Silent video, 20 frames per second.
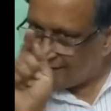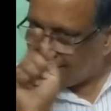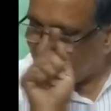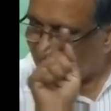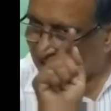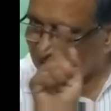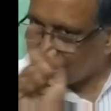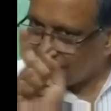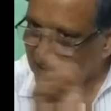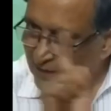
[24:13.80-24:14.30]

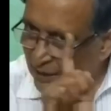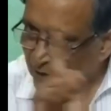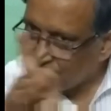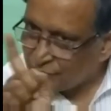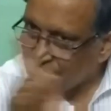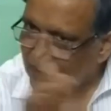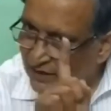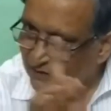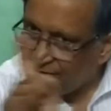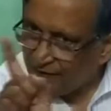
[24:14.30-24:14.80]
He has
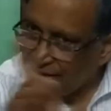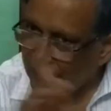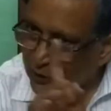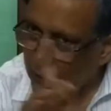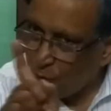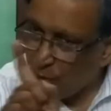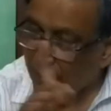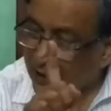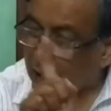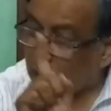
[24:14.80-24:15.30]
not given
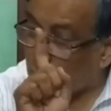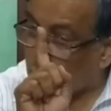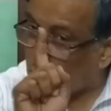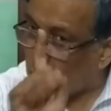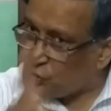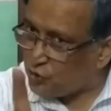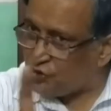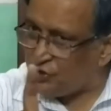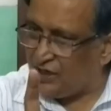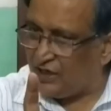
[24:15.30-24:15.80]
you a
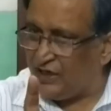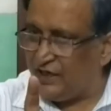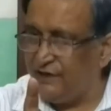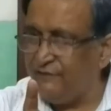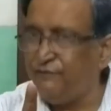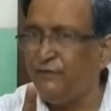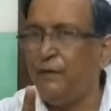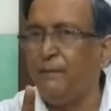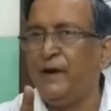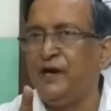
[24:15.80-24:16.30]
crucial
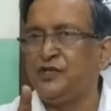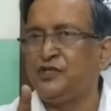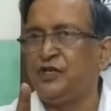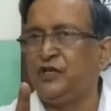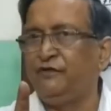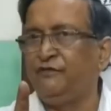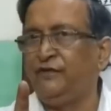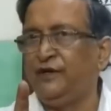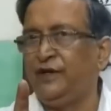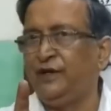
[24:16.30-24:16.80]

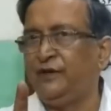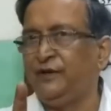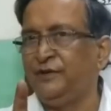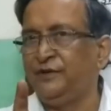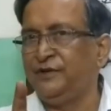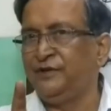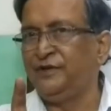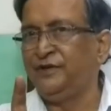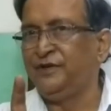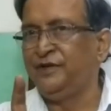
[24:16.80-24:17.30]
information for you.
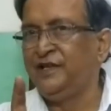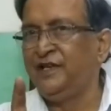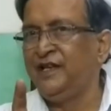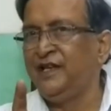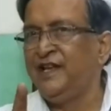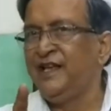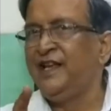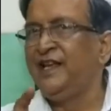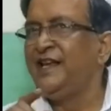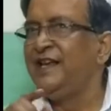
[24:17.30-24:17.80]

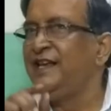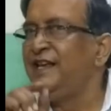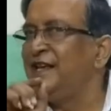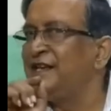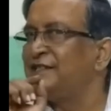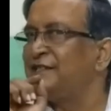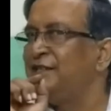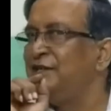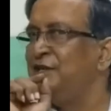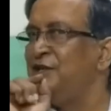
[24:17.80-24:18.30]
He
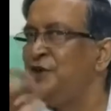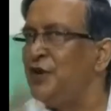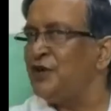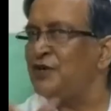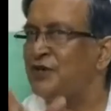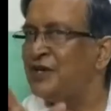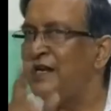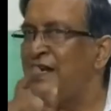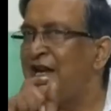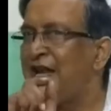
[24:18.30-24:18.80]
has
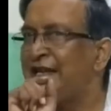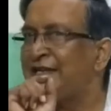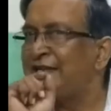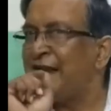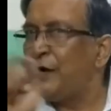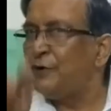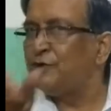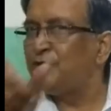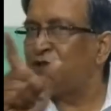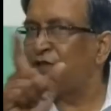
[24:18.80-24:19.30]
not let
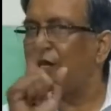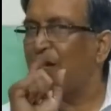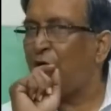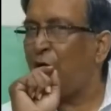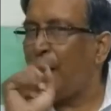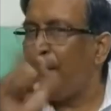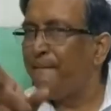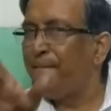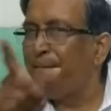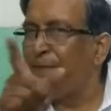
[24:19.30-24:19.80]
out the
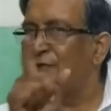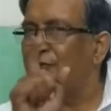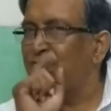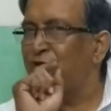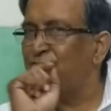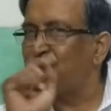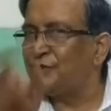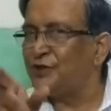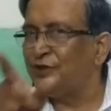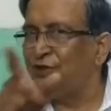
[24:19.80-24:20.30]

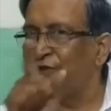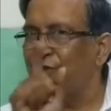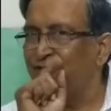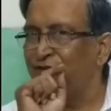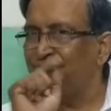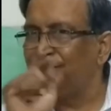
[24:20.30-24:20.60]
composition.